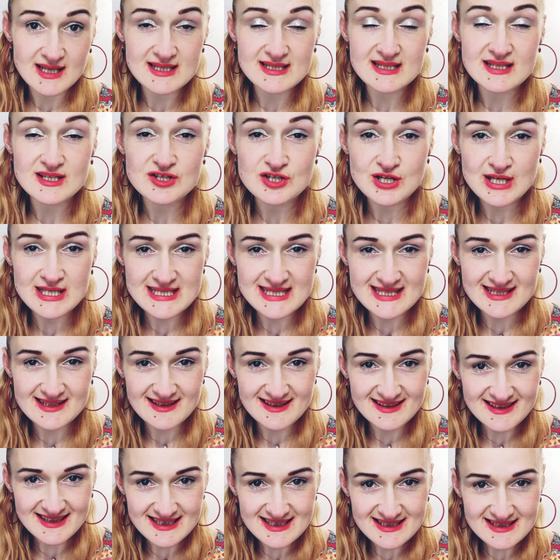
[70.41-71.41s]
Is it just
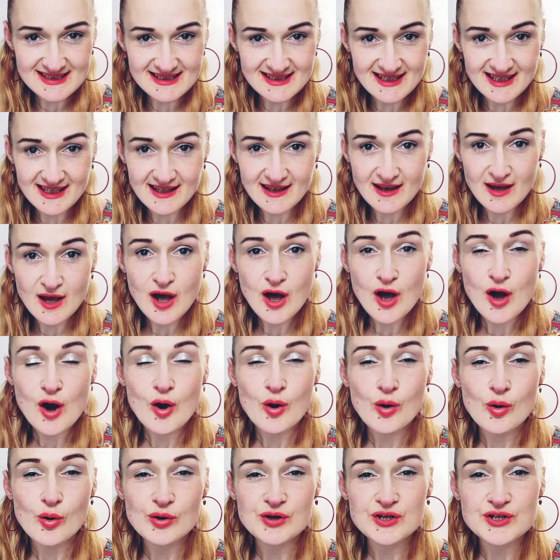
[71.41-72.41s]
green tea,
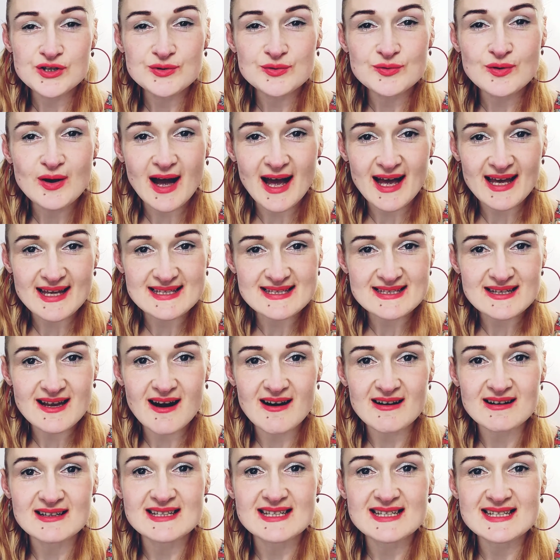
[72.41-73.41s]
or you guys
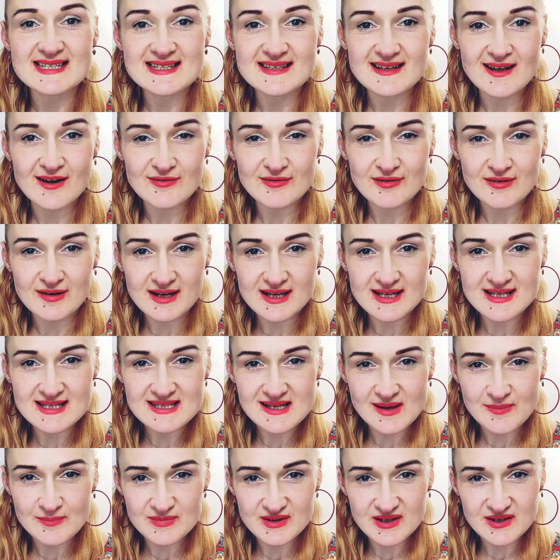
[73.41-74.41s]
are discovering
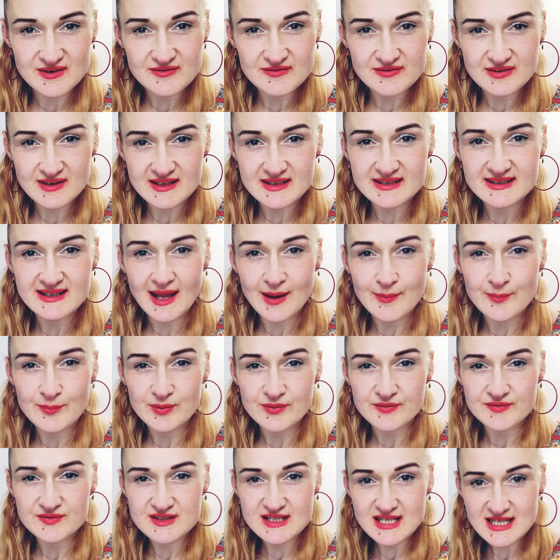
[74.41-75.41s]
some different type
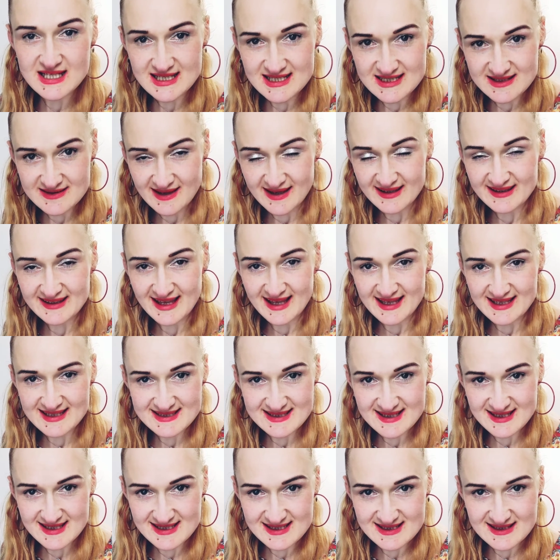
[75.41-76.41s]
of teas that
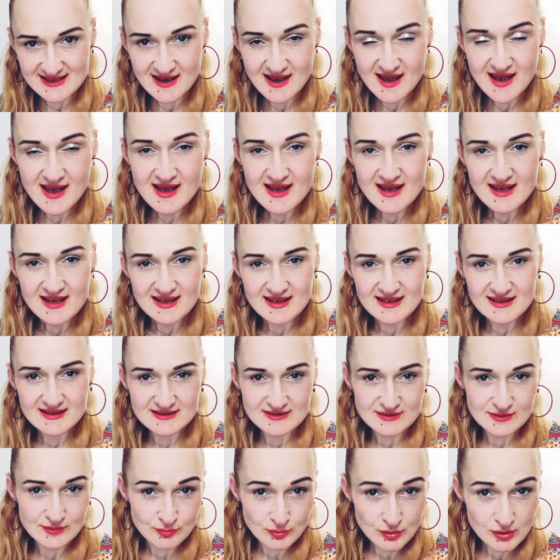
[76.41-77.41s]
exist
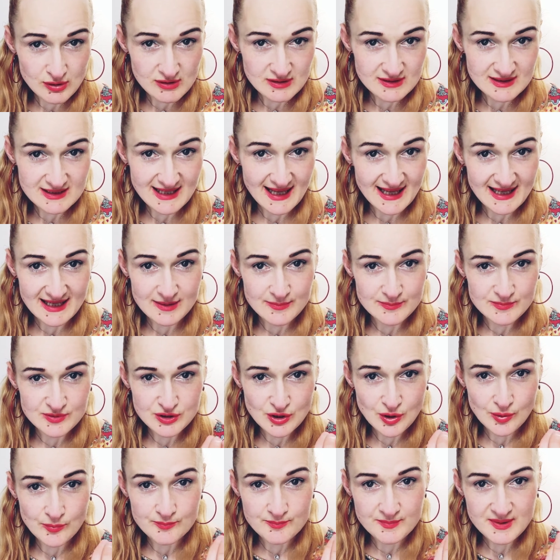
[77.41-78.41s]
in the world? Like,
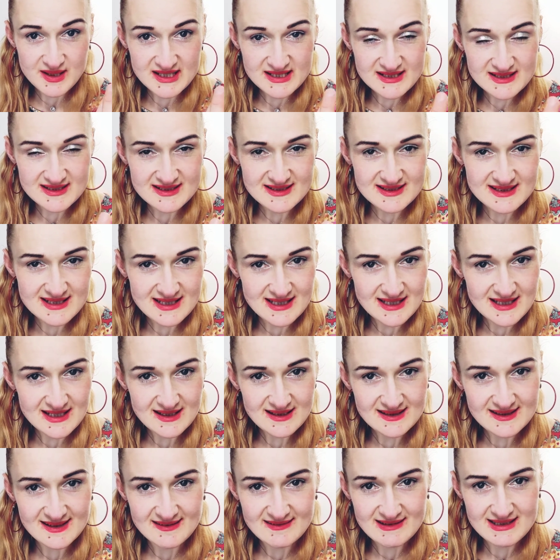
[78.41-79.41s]
mint
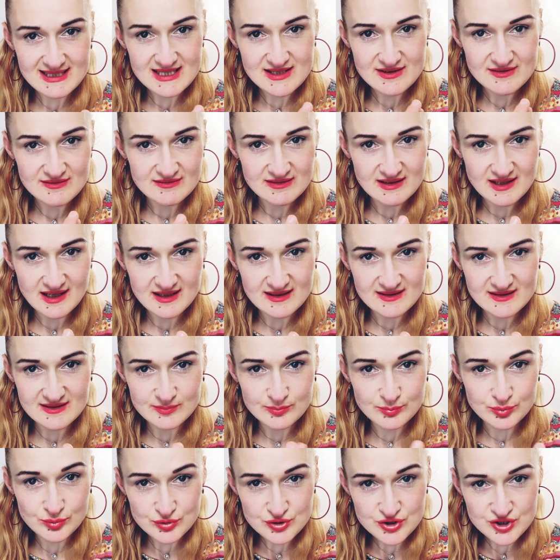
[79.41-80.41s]
tea, there is
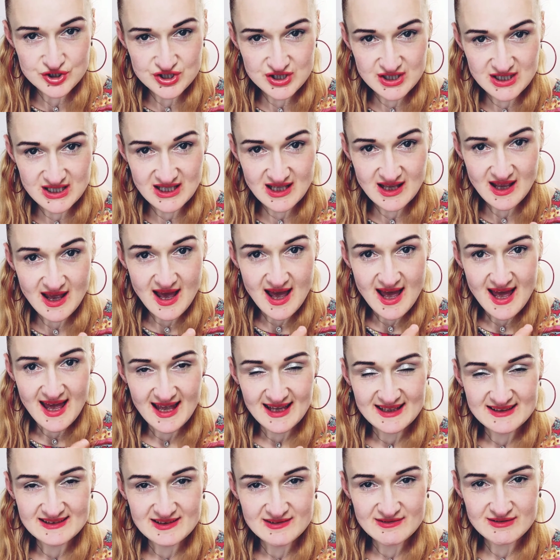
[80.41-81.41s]
red bush tea,
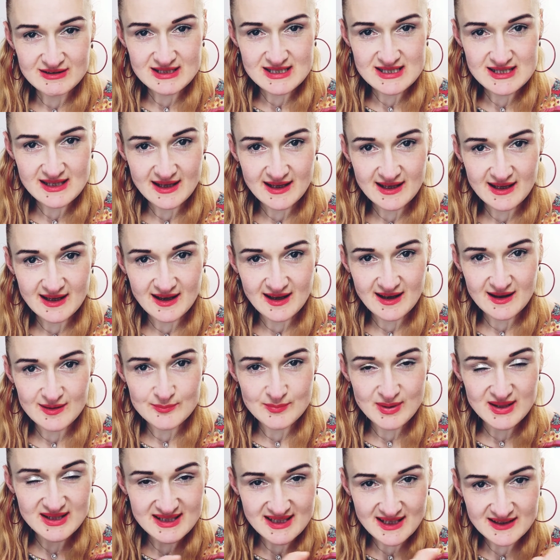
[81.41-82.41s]
and there is like
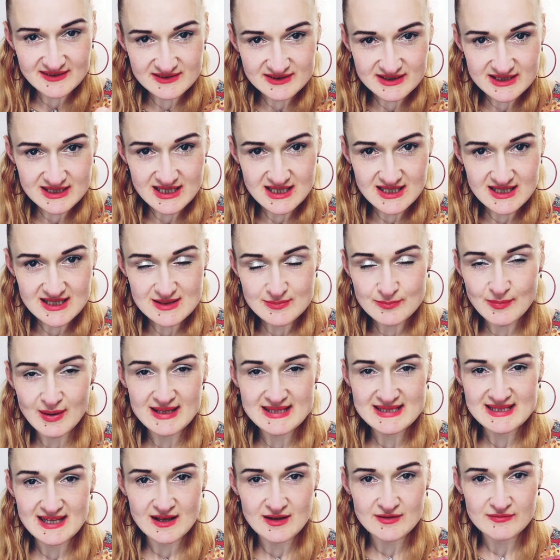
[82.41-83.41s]
many other teas.
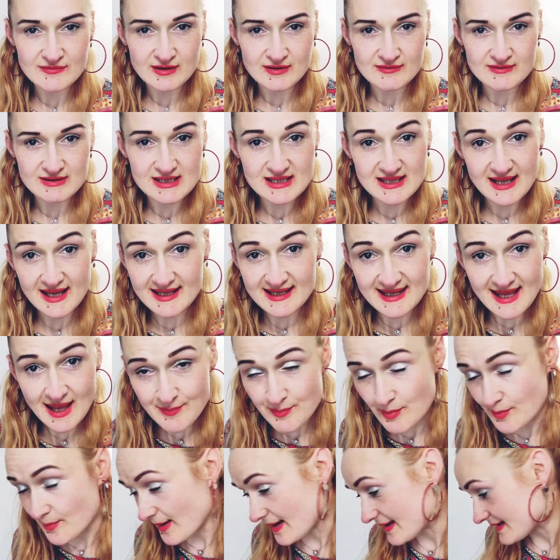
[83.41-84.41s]
Myself, I really like
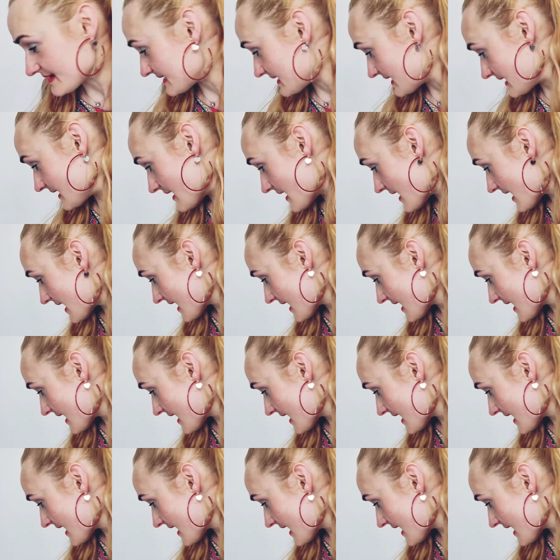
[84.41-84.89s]
chamomile tea.